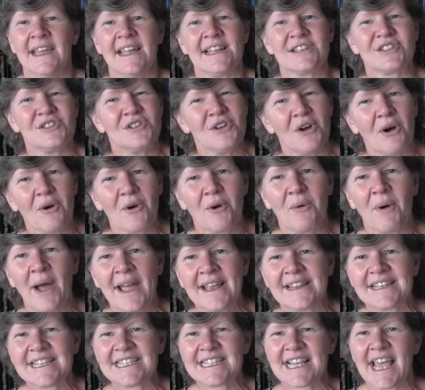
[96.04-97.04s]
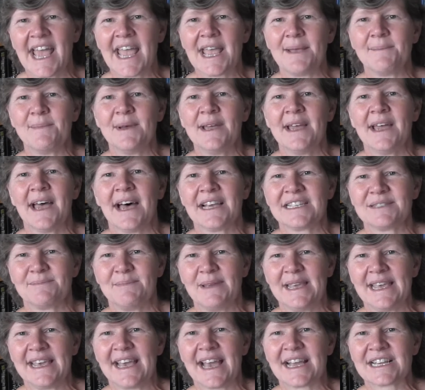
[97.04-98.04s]
It's not quite the same as
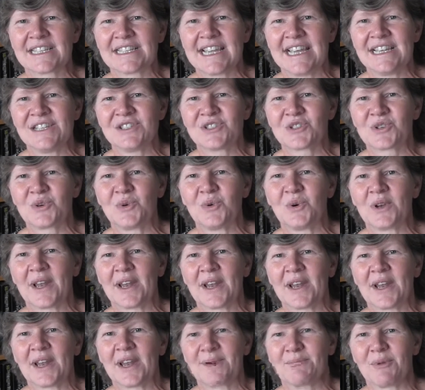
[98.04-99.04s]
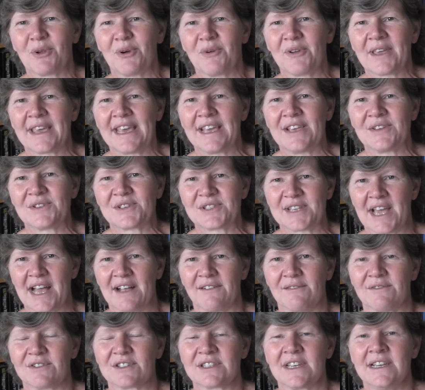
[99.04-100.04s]
being in school and exploring it
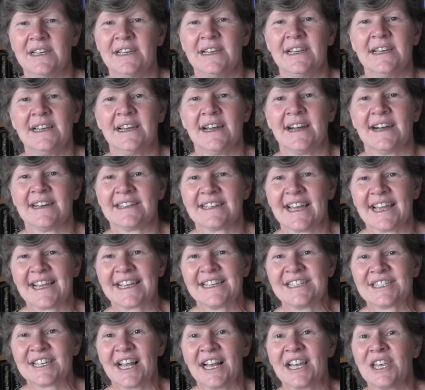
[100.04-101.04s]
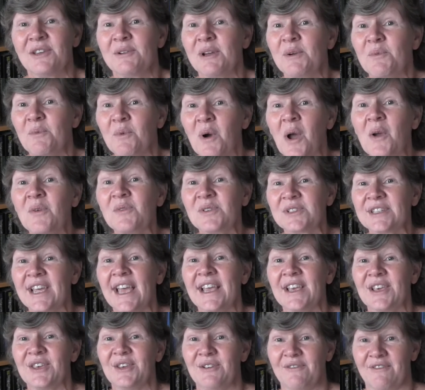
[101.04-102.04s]
yourselves. And I can tell you it won't
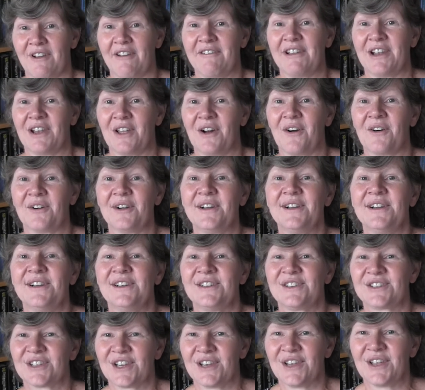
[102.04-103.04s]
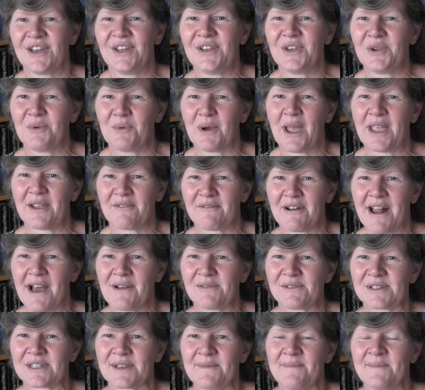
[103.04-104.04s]
take you very long to learn your way
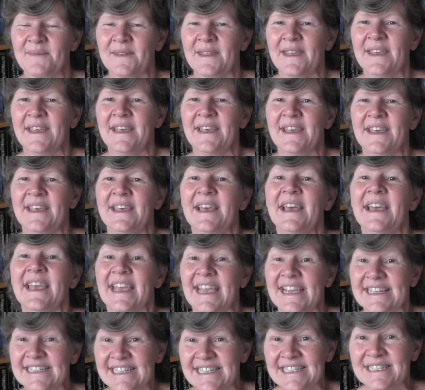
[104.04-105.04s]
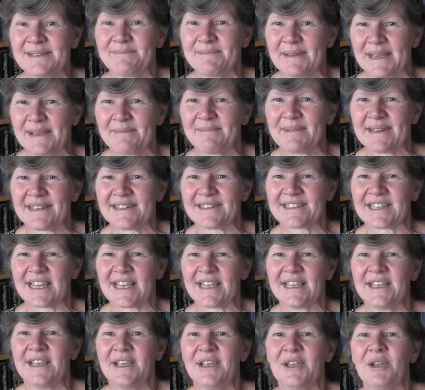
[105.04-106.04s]
around. It is a big
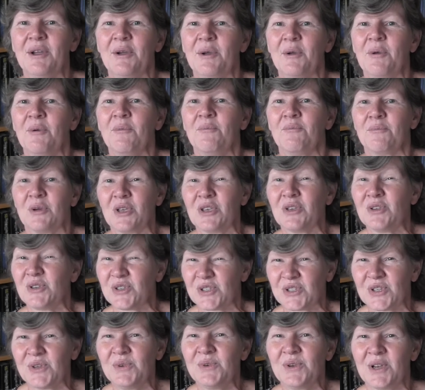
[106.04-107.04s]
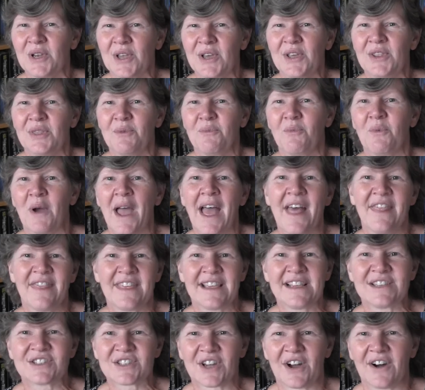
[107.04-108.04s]
building, but you soon learn where
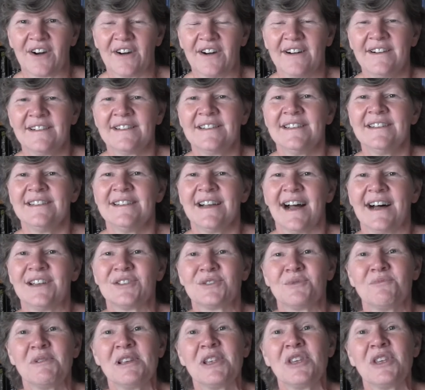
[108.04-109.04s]
things are, and